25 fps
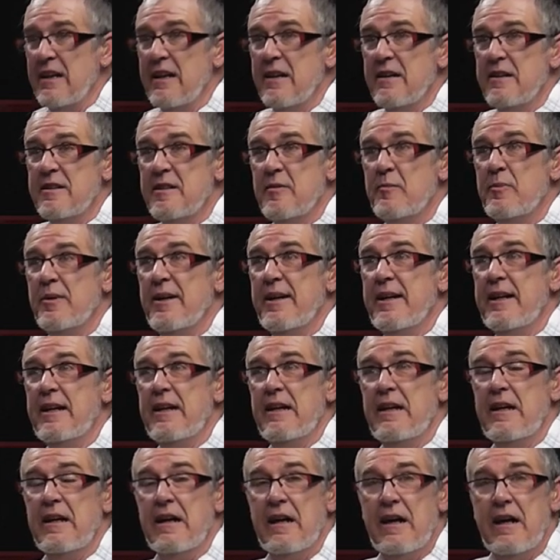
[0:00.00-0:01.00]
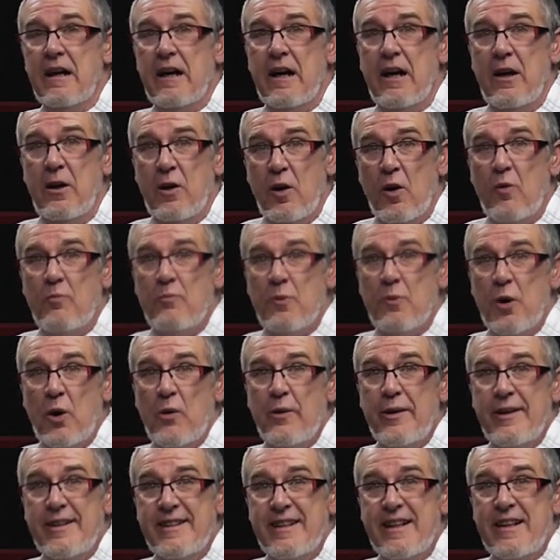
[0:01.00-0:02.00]
to be a lot more
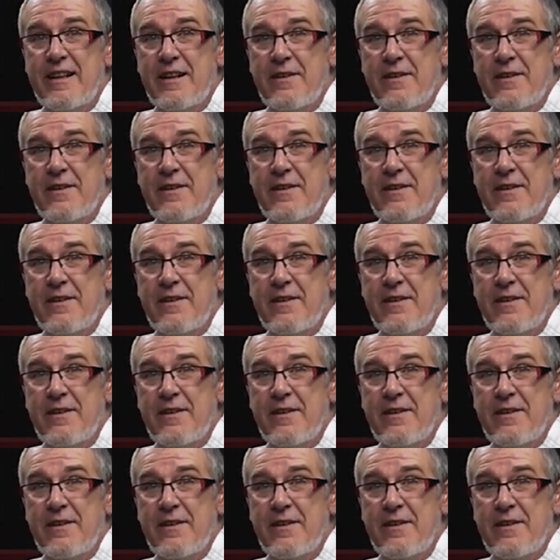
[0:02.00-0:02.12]
addictive